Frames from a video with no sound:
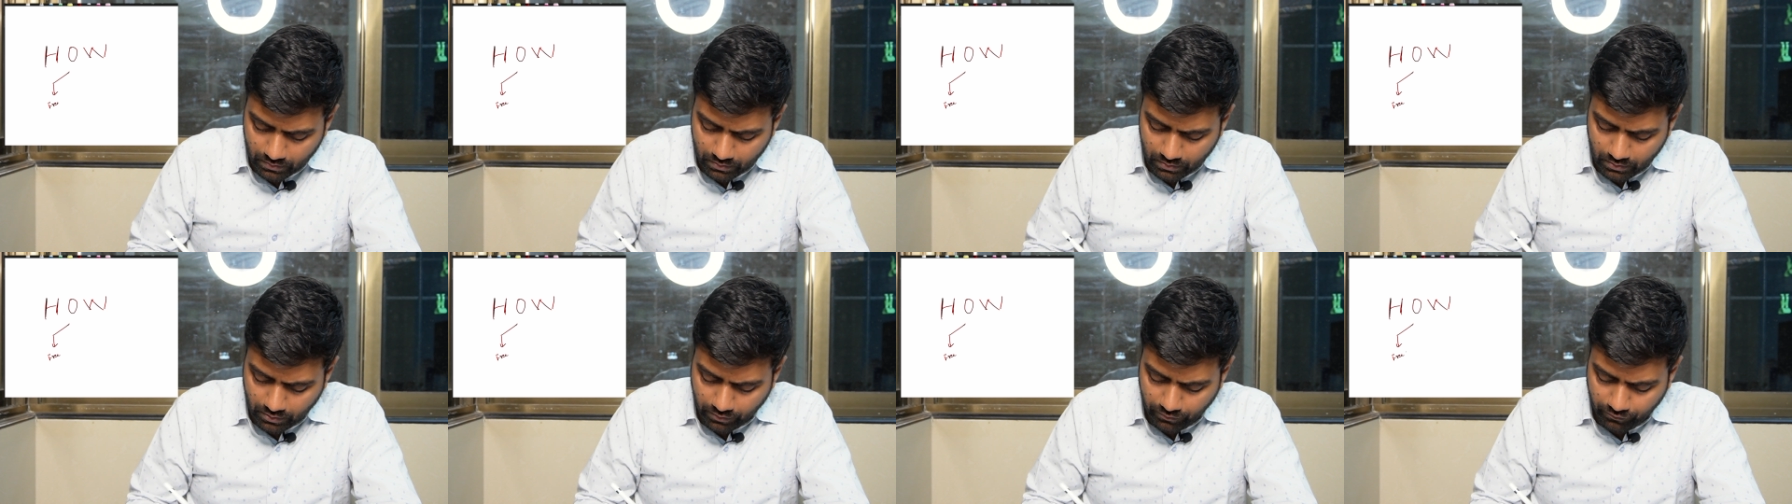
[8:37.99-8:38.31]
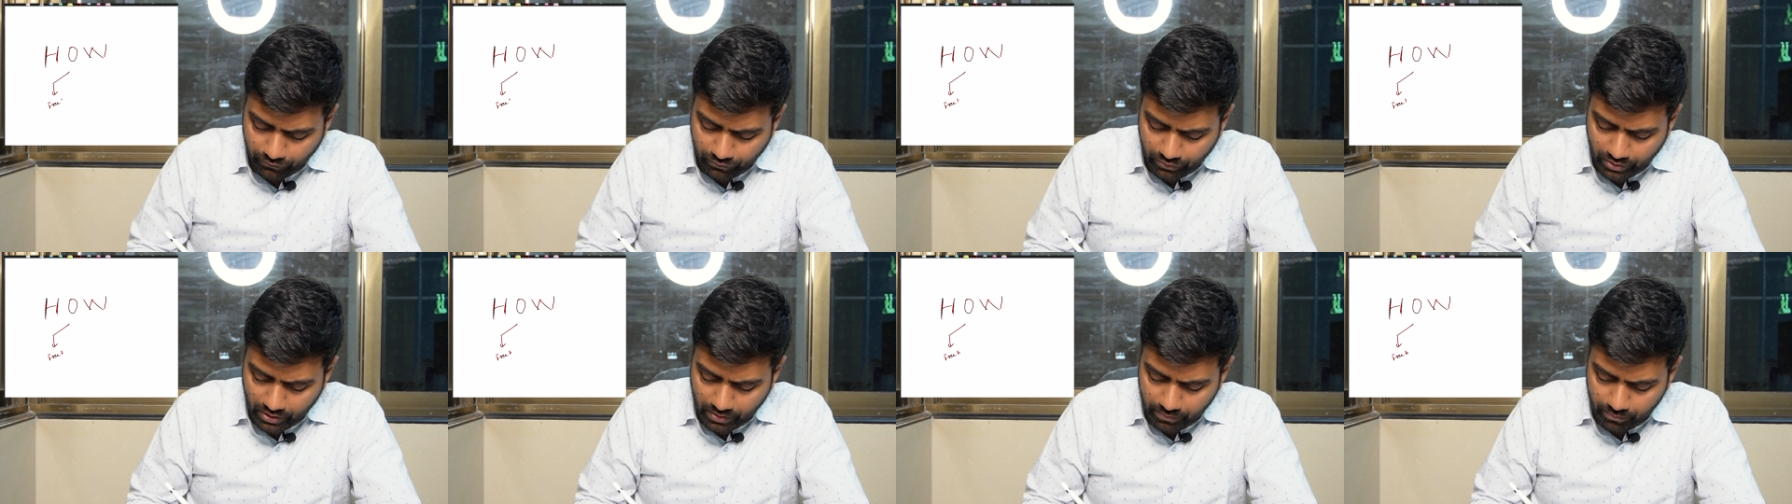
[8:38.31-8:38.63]
the
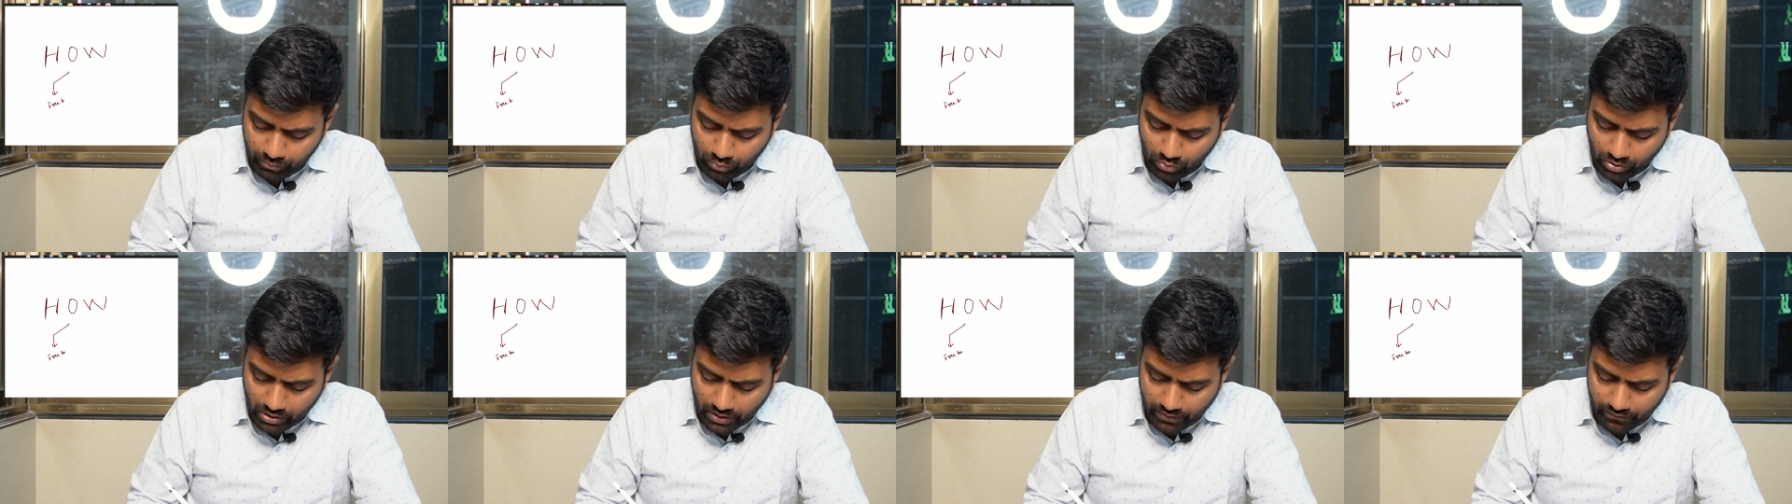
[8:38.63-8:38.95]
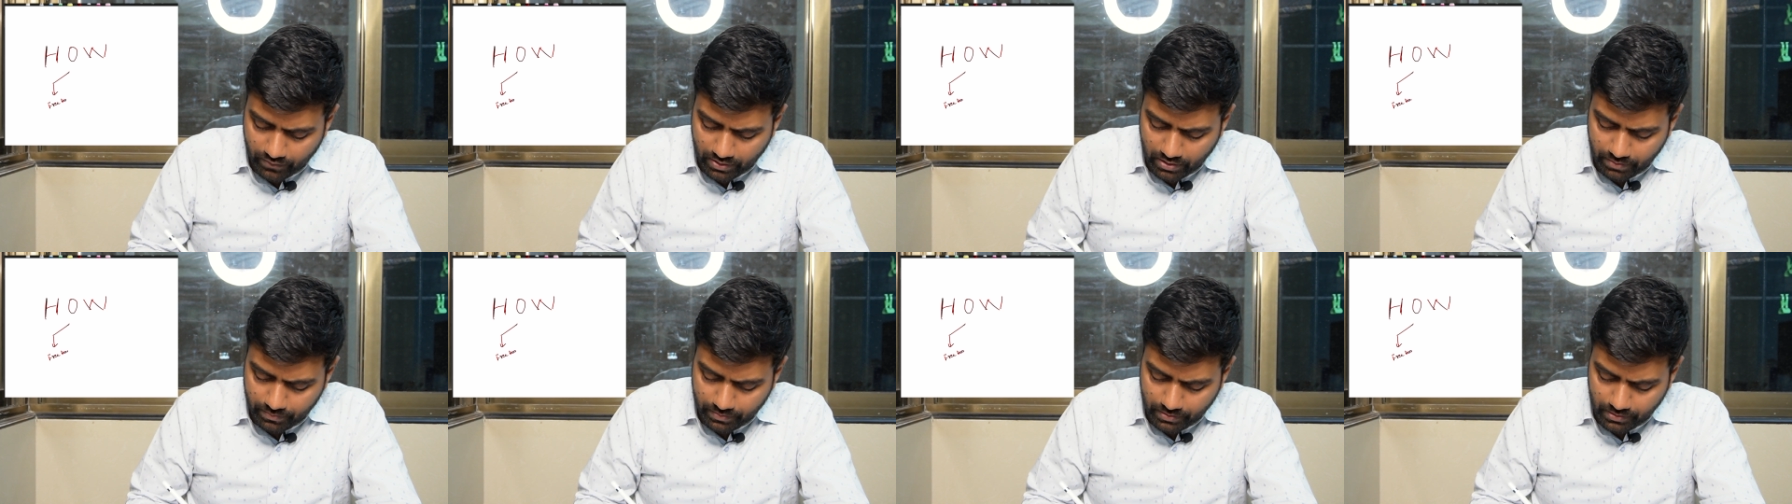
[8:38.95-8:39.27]
free book
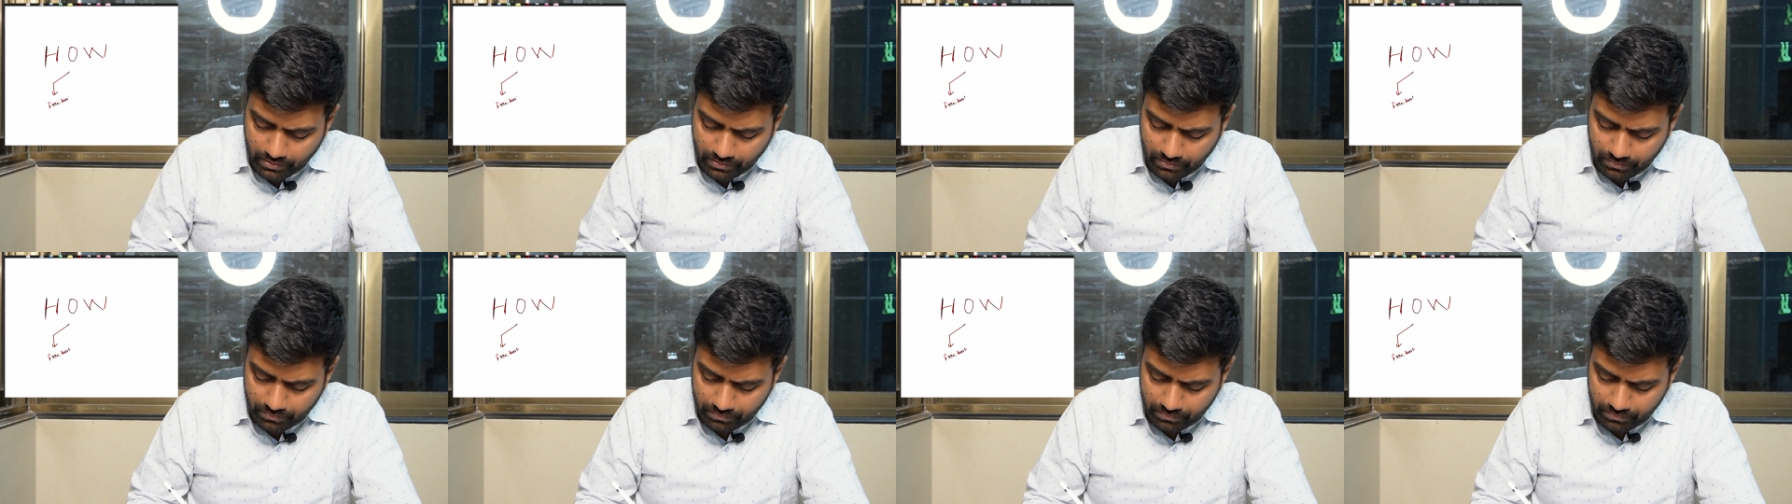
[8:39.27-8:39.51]
available,